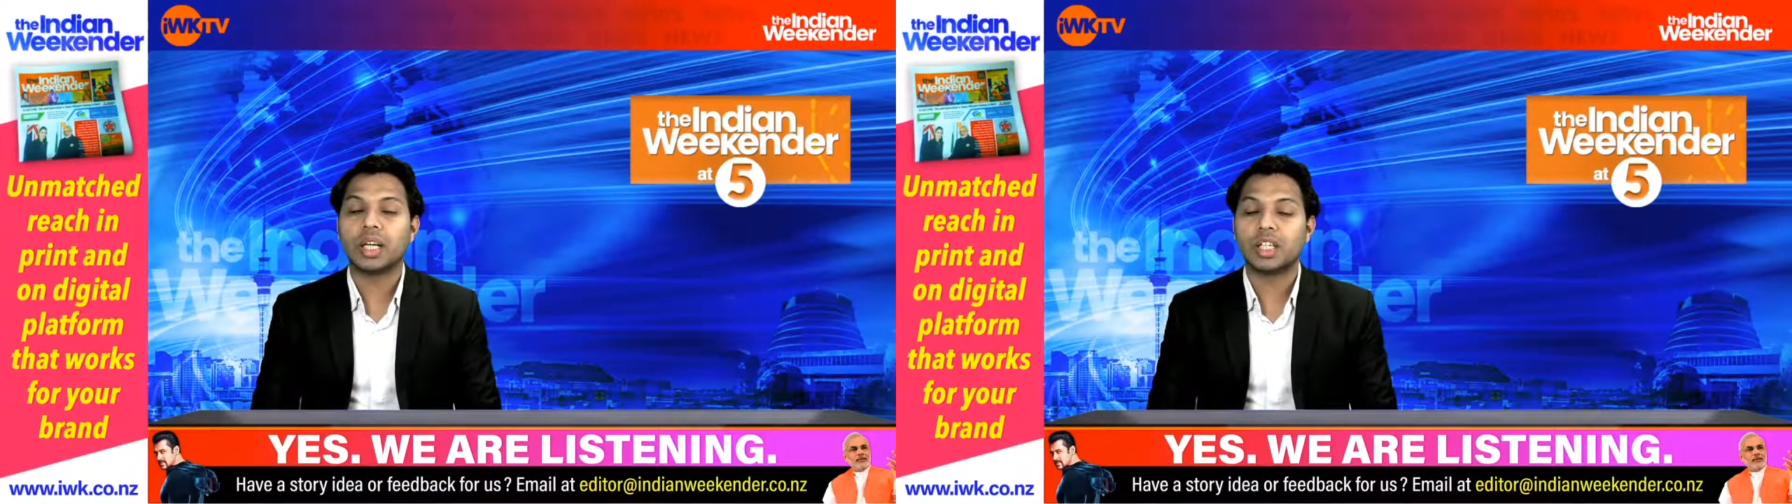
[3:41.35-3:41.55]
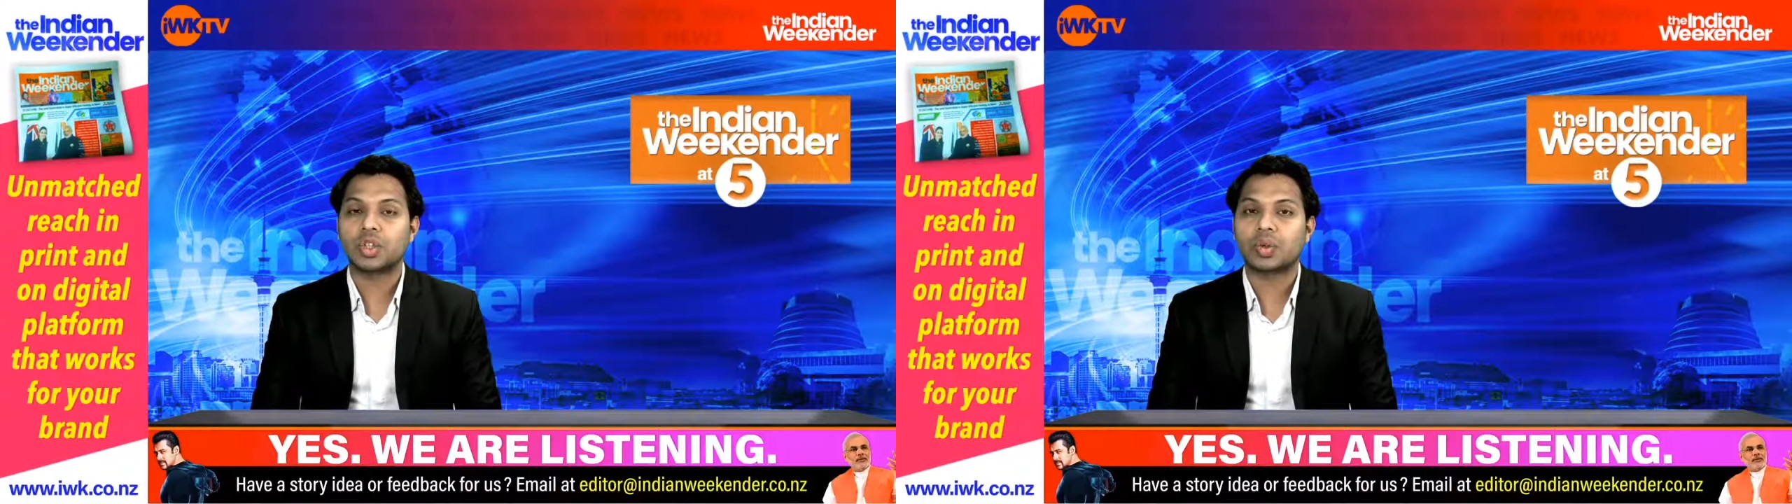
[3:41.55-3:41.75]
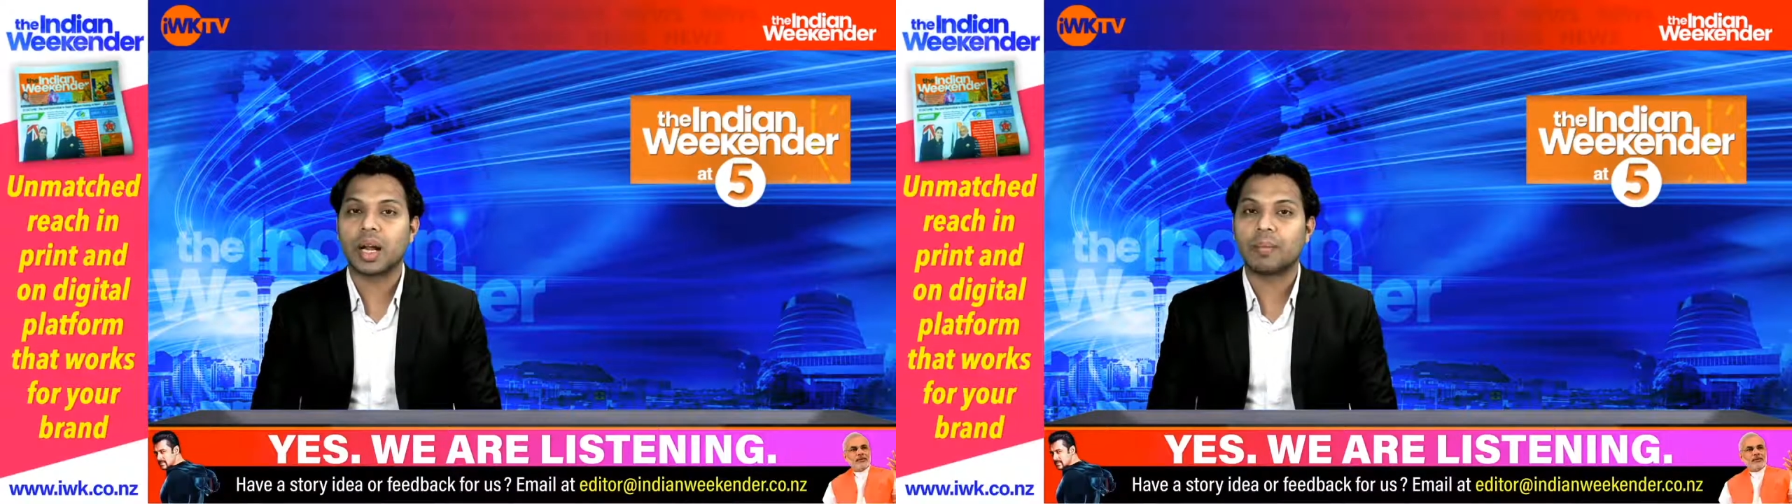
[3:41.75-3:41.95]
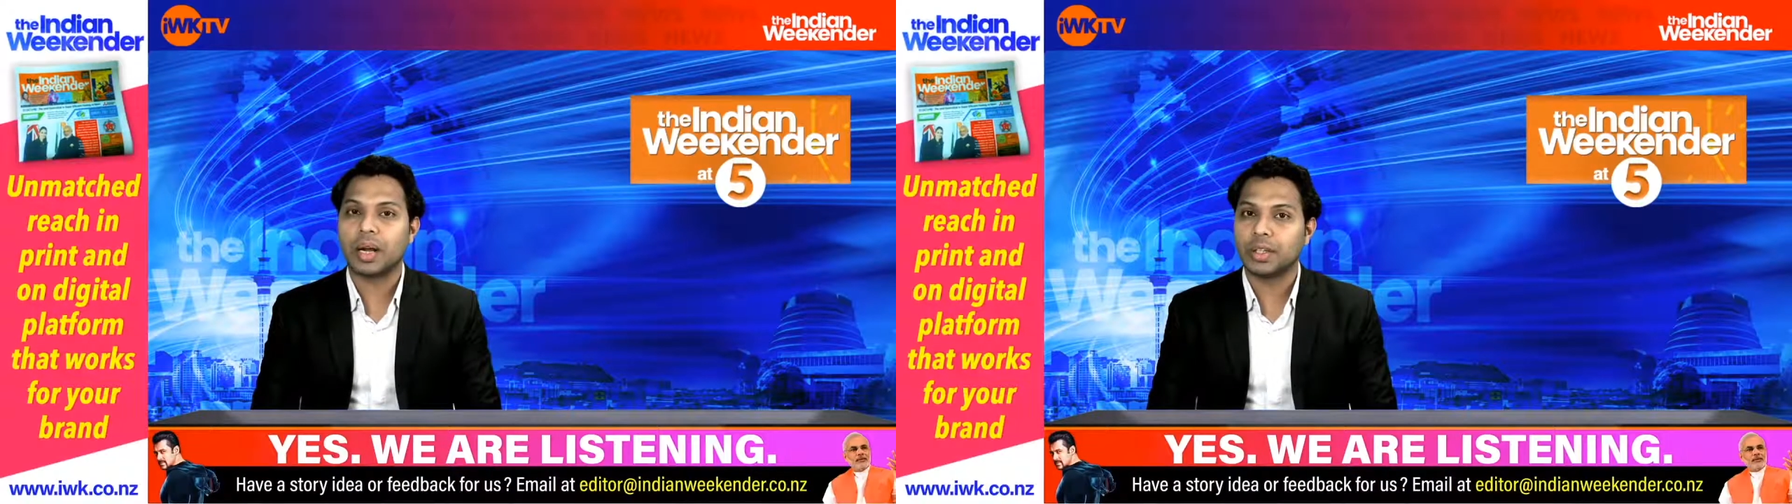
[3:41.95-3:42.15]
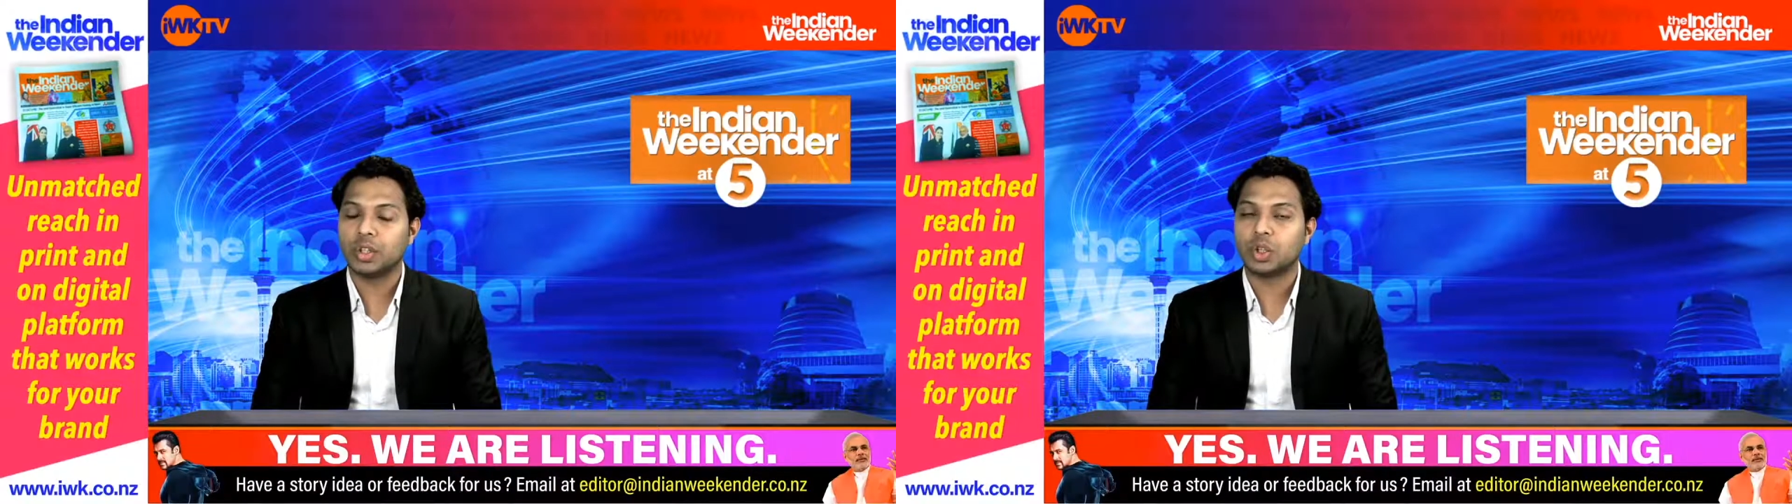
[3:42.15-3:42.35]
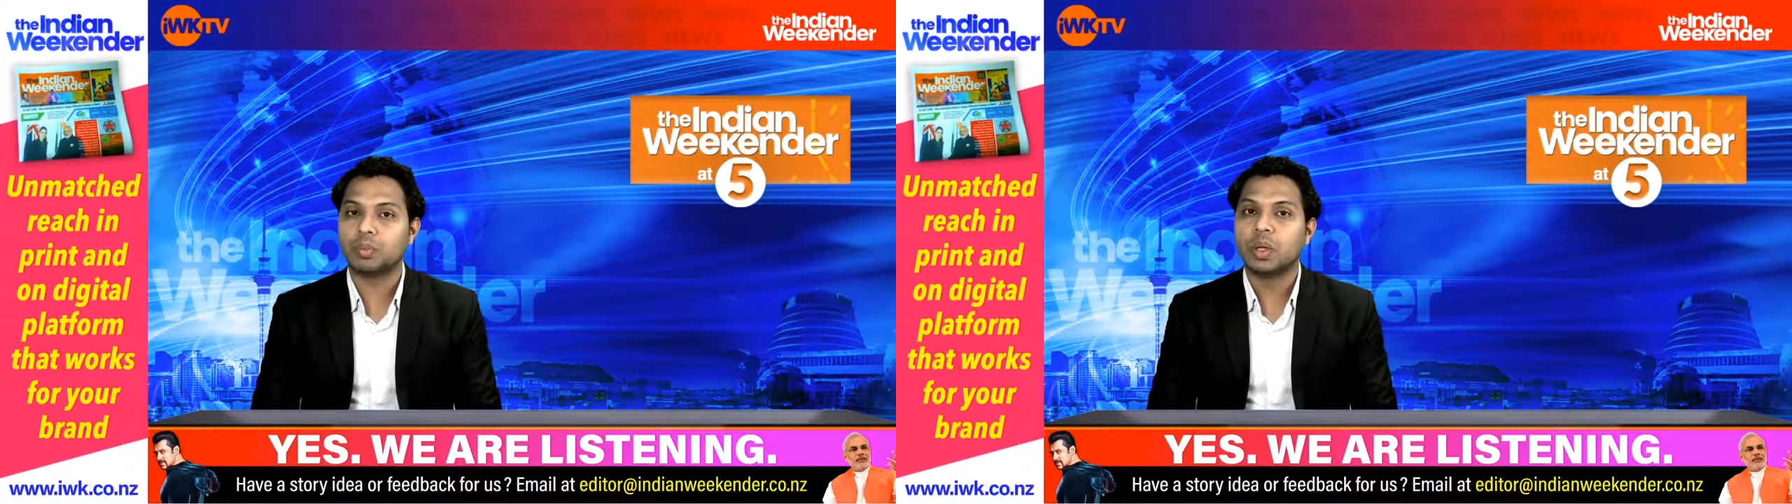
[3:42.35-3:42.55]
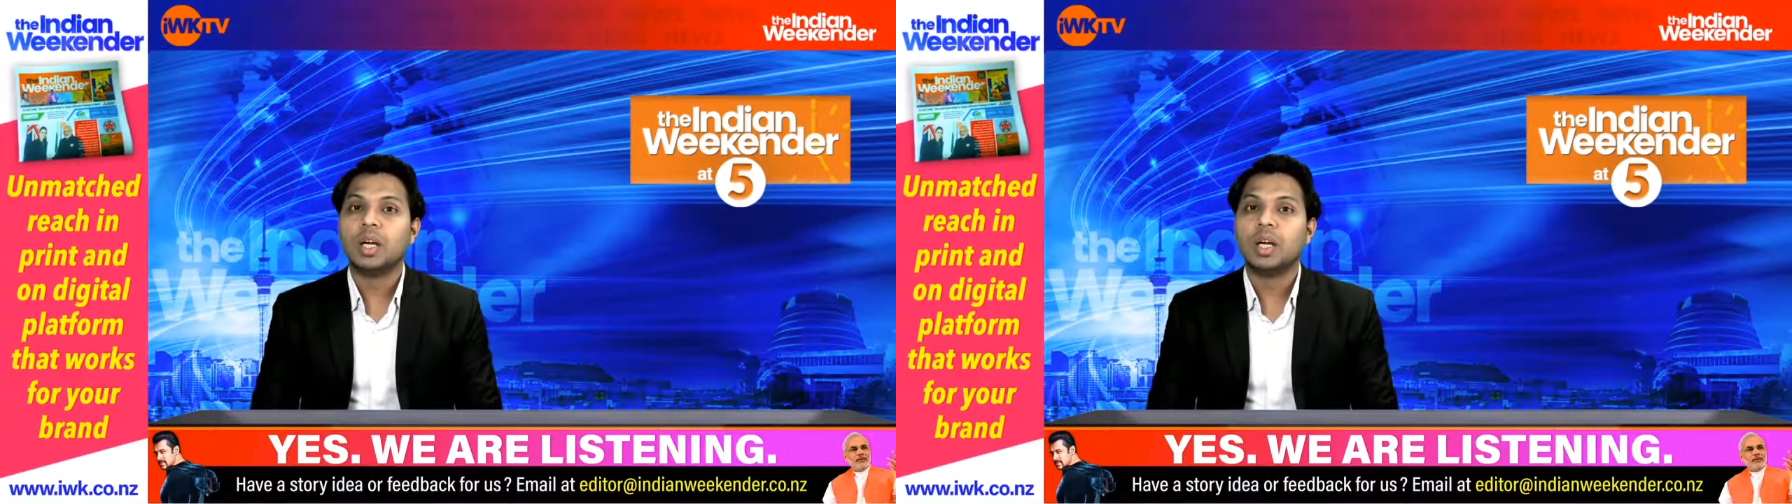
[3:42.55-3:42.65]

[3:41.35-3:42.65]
Instagram, and YouTube.